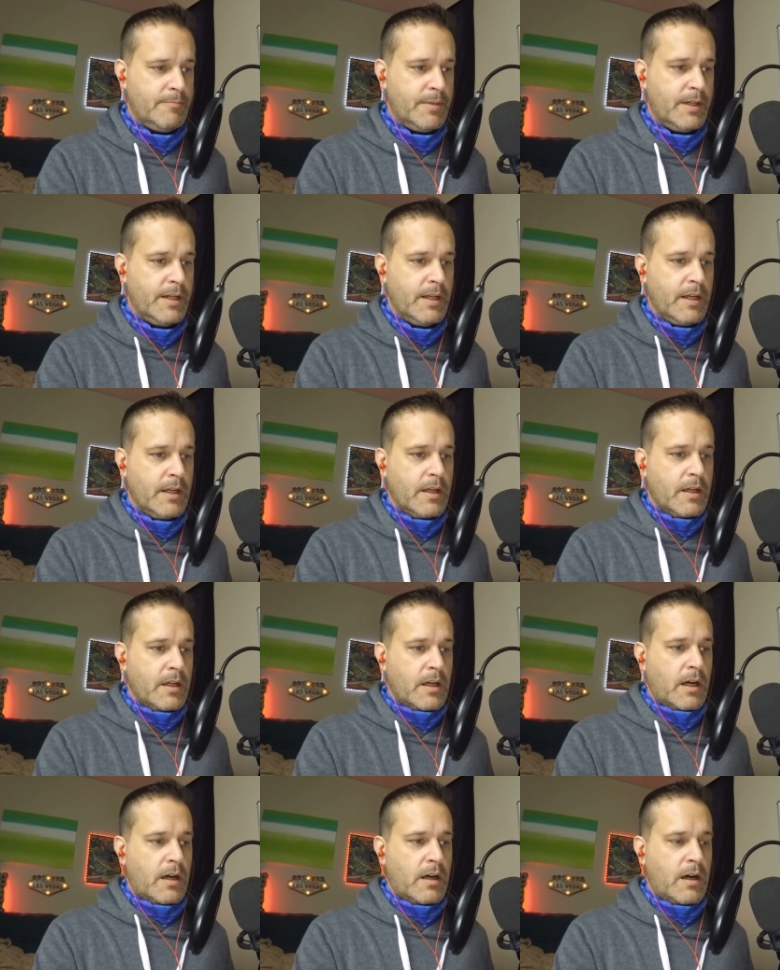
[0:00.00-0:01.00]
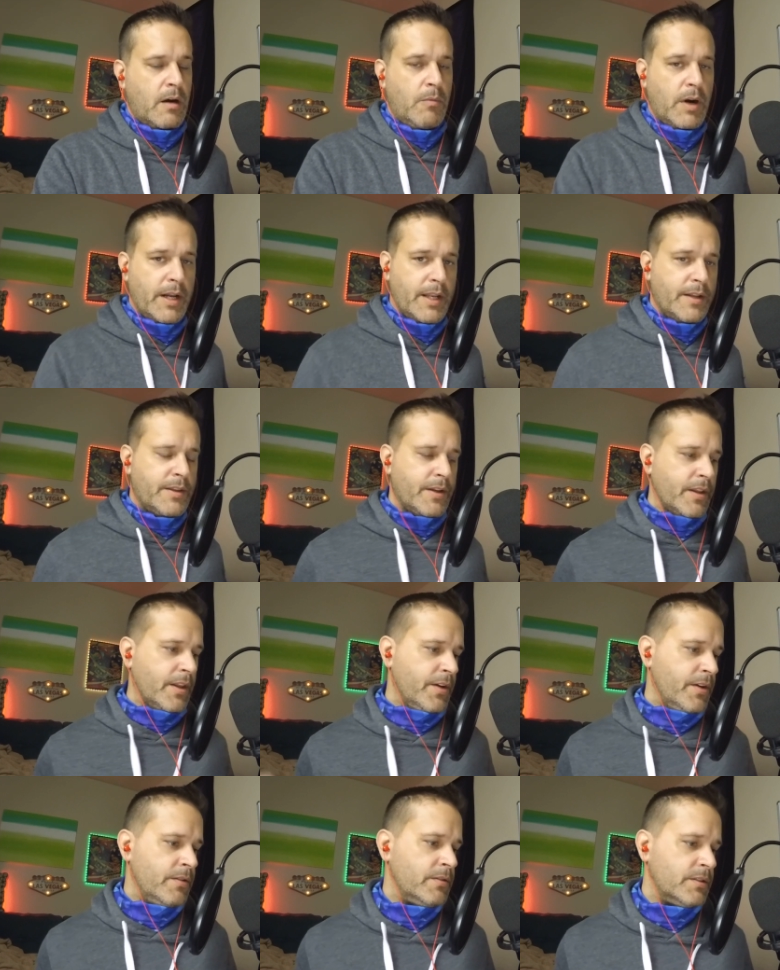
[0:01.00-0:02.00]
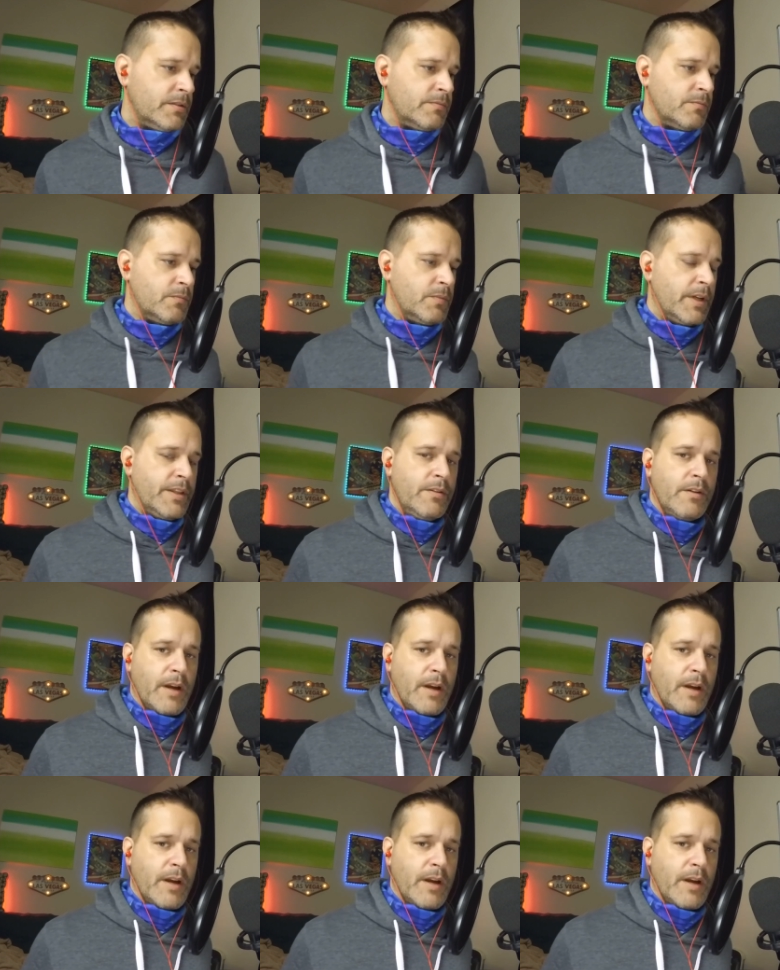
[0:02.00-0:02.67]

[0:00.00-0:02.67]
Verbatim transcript: But I want to get to the news with you